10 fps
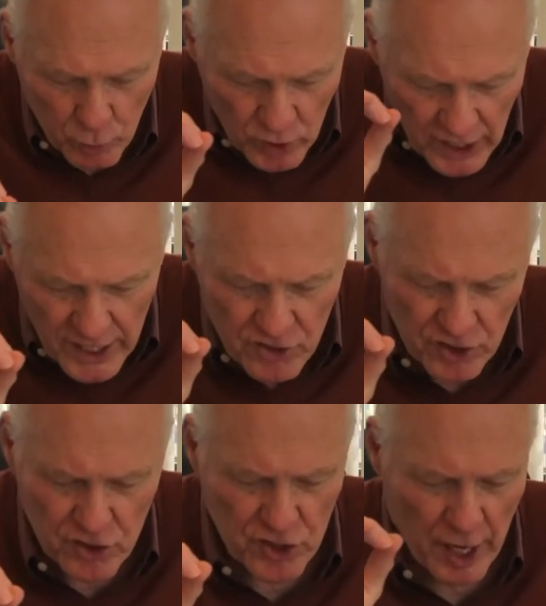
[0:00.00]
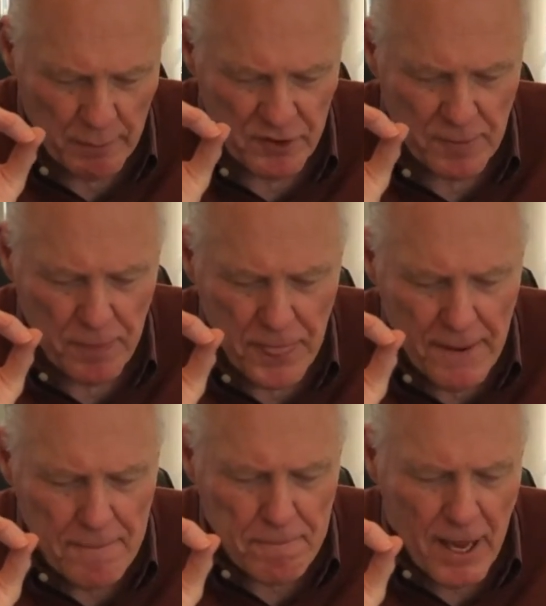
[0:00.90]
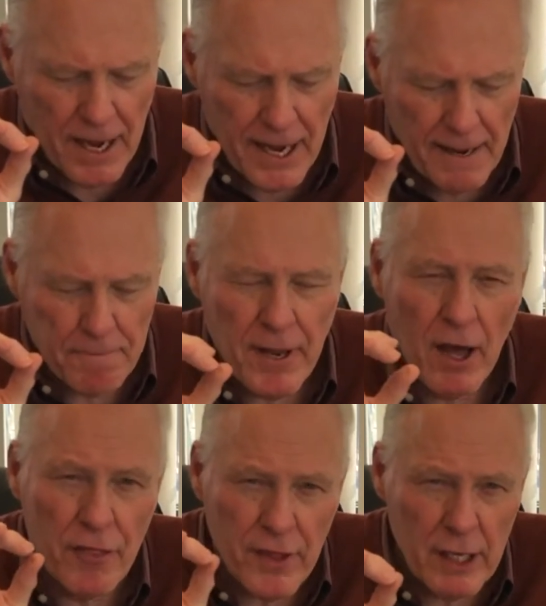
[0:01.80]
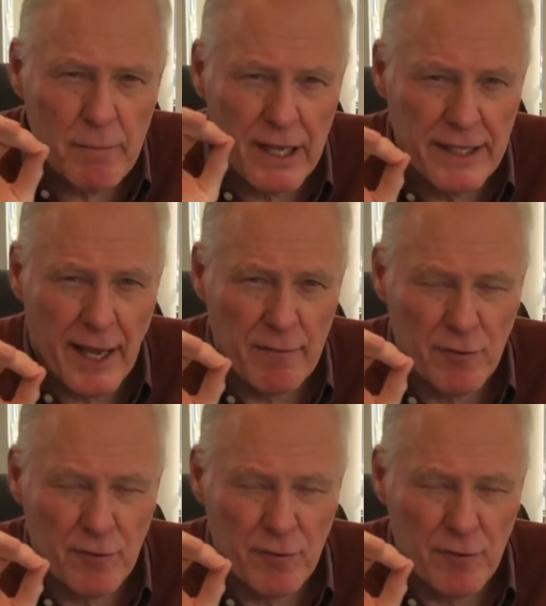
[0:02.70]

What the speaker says: relationships. Now think about that